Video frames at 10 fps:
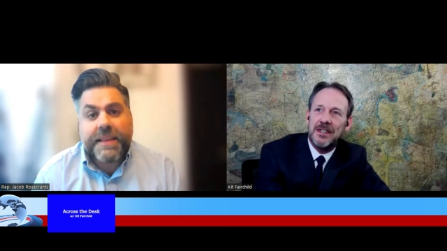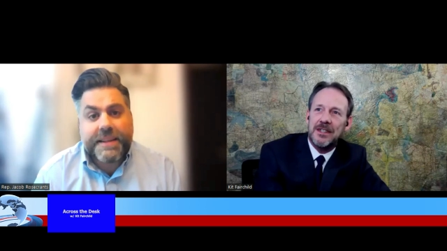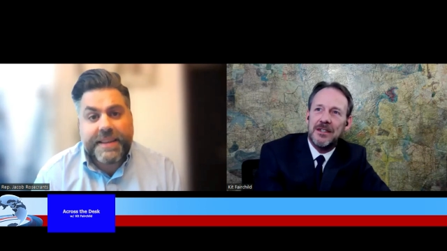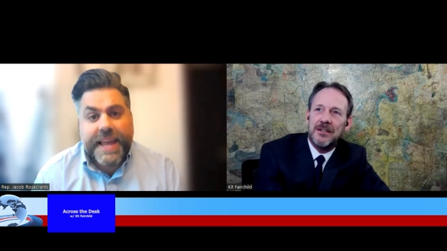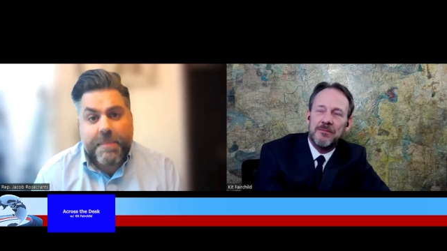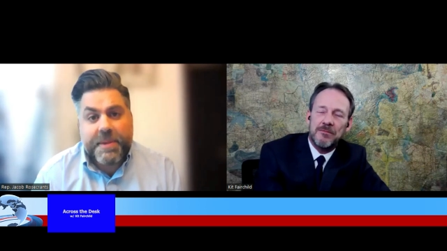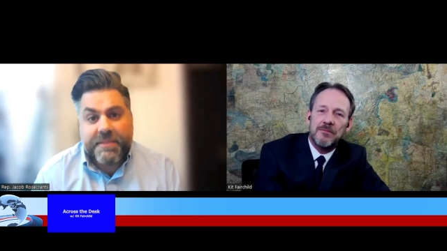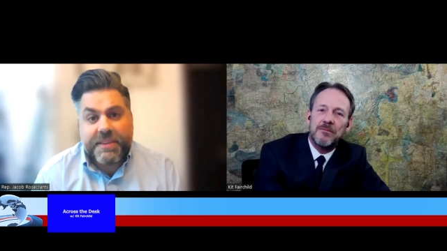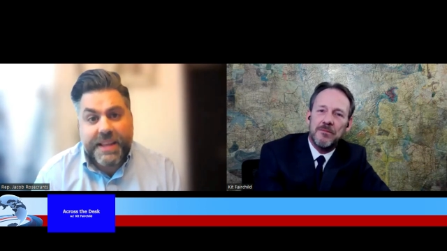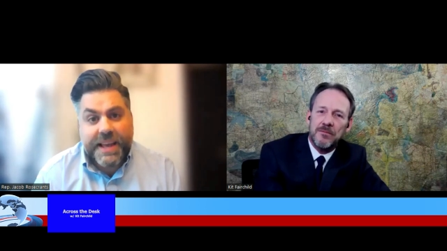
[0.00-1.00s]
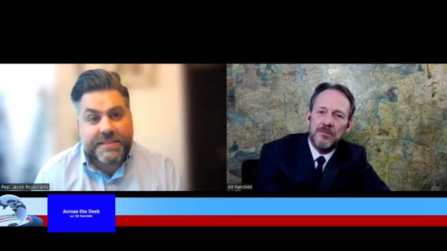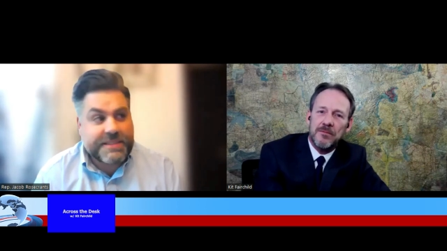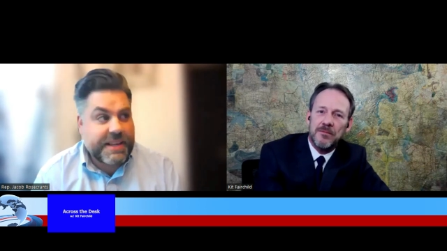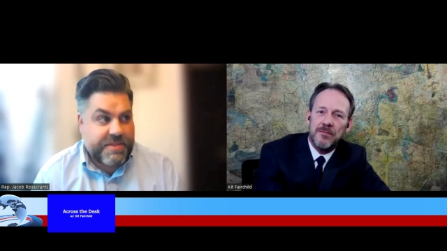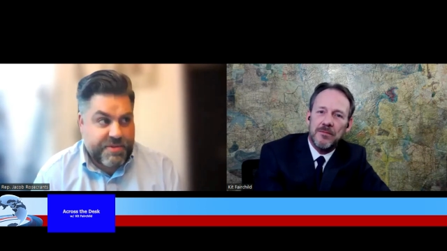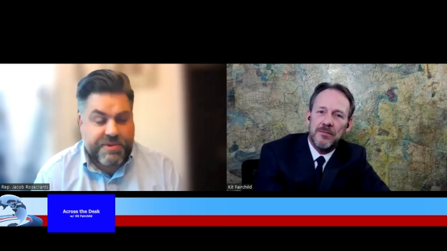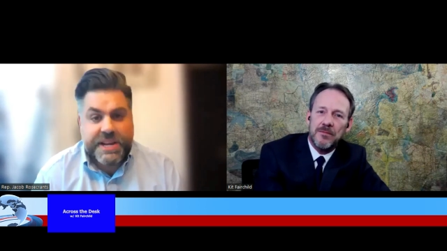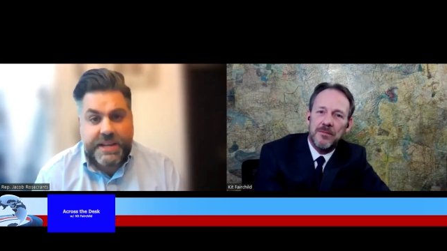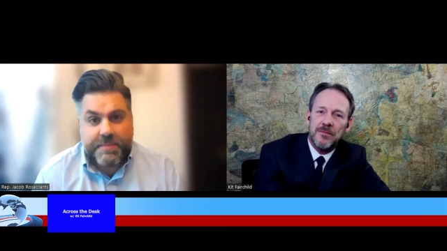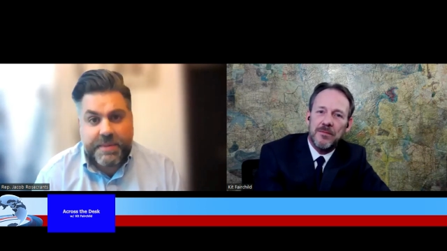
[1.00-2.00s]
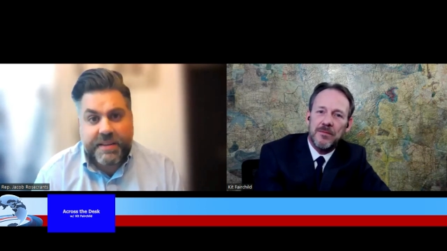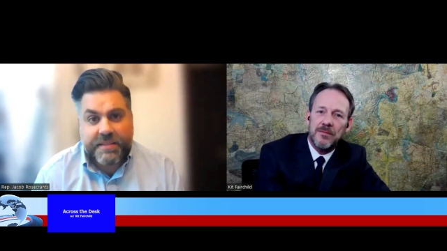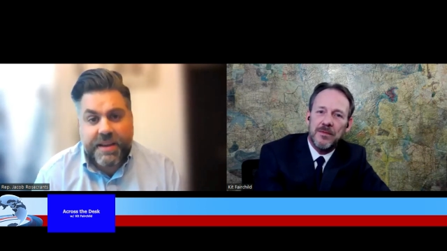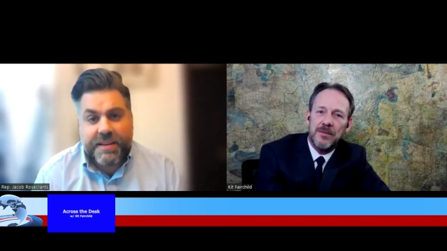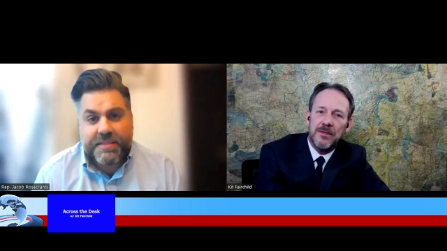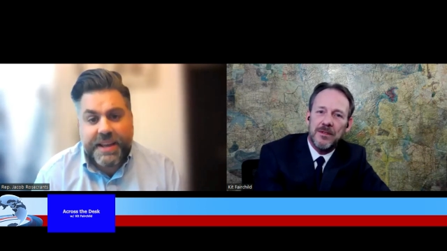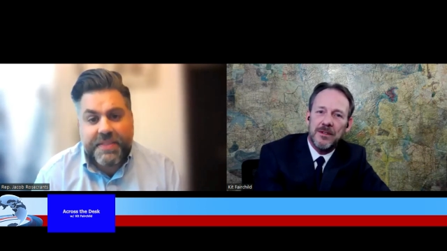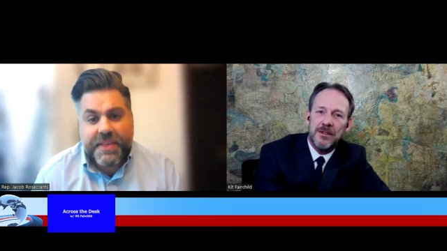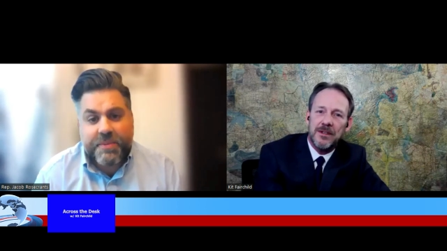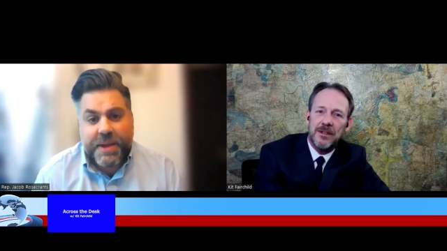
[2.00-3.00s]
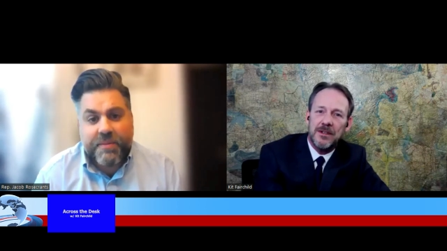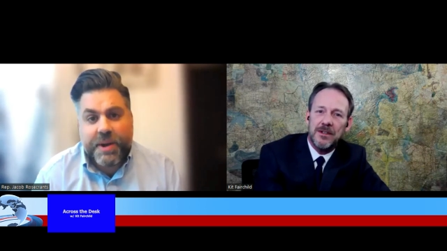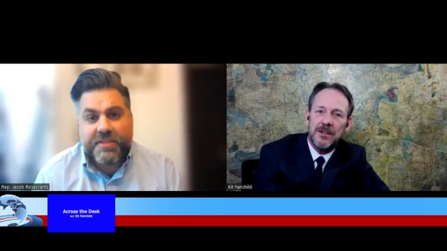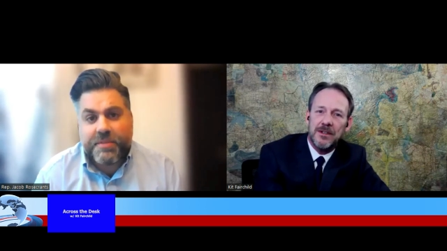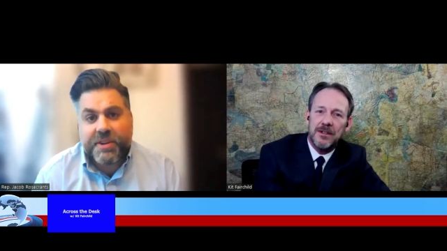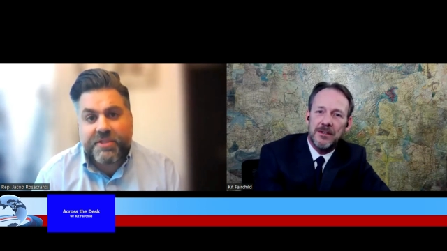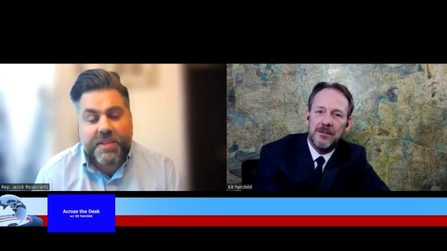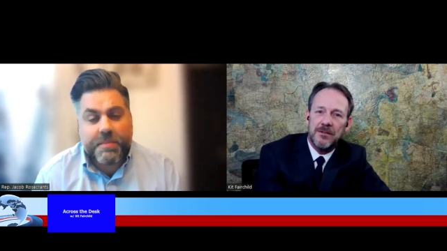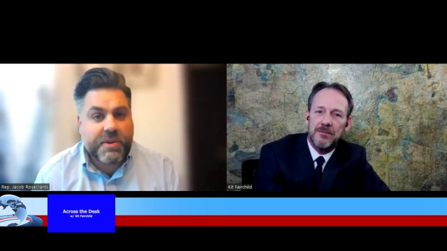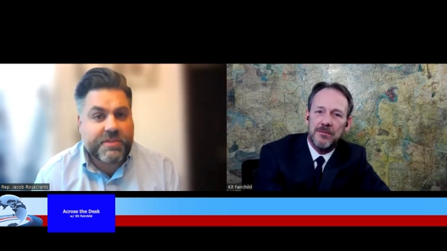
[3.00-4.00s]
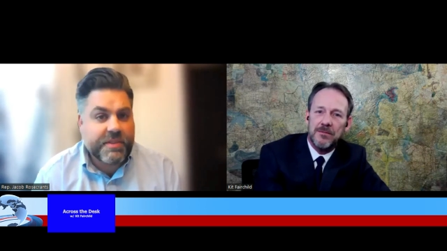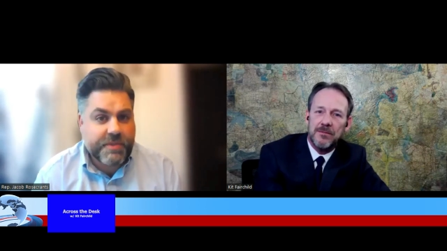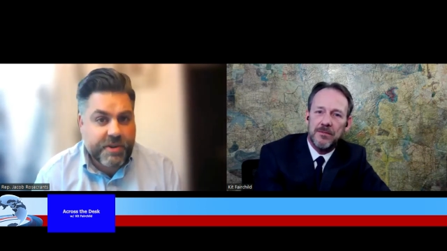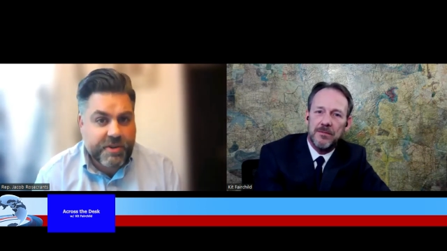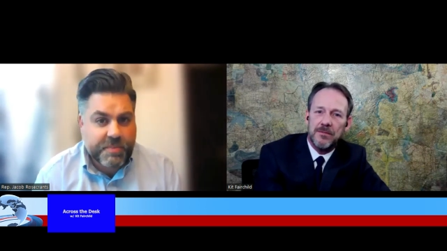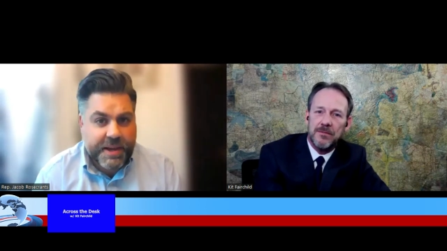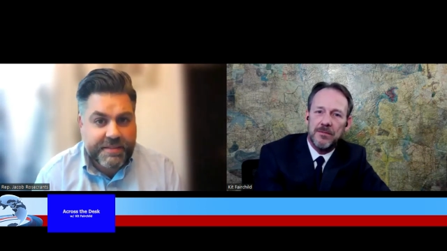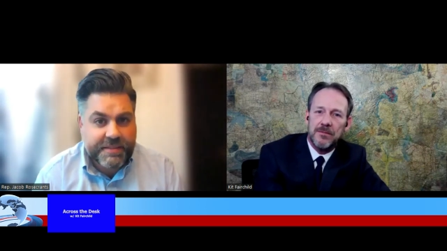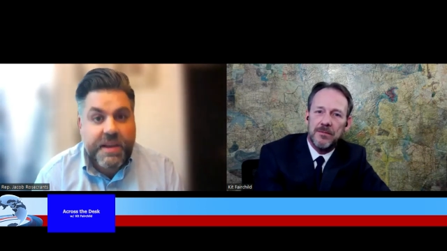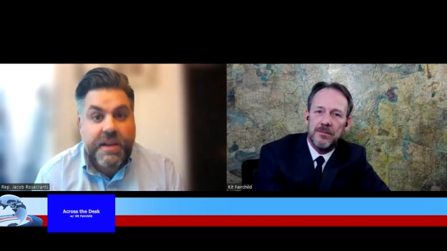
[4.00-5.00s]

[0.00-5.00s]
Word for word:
Speaker 1: like to cap it even less, like three, because honestly, I think we have way too much on the books in the first place.